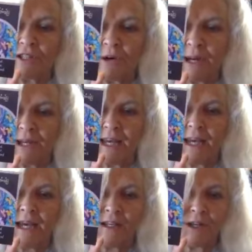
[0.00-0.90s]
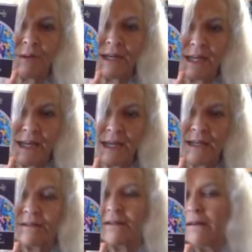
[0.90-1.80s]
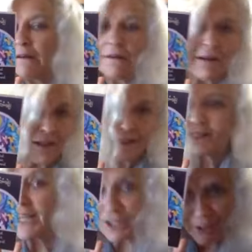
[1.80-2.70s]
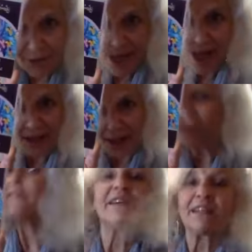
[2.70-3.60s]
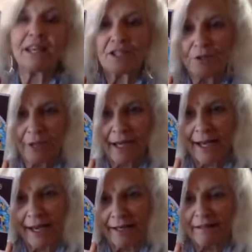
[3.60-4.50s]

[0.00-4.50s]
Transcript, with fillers: No, I can't. No, I can't. Yes, you can, love. Yes, you can.